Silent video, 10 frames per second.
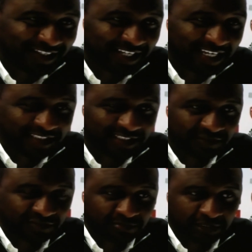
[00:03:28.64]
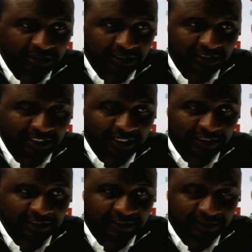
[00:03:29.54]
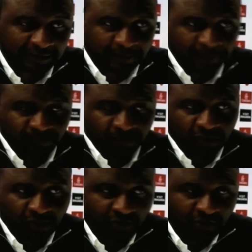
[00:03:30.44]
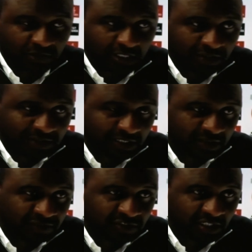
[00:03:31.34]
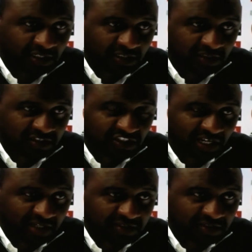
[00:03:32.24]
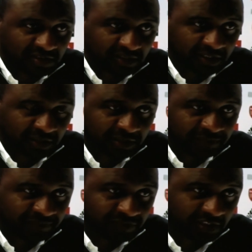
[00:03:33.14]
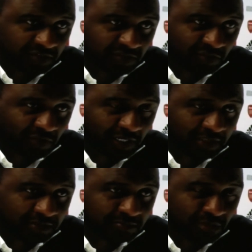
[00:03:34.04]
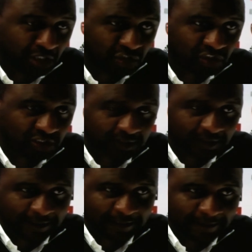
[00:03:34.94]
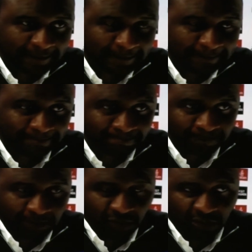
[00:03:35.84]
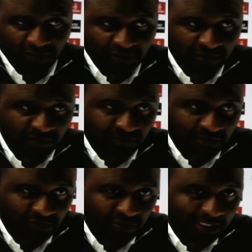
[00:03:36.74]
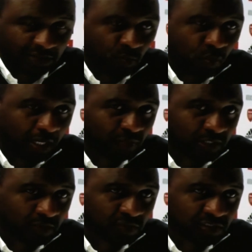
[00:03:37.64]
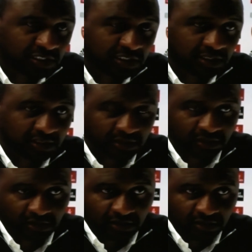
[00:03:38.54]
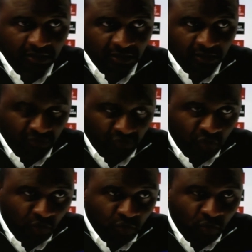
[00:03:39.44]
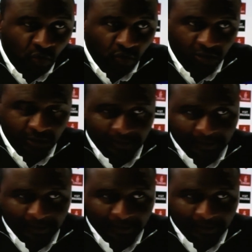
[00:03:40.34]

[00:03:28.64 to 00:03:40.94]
negative, but at the end, you know, outside of Chinese chance, they didn't create much. You know, even when you look at the way we conceded the second goal,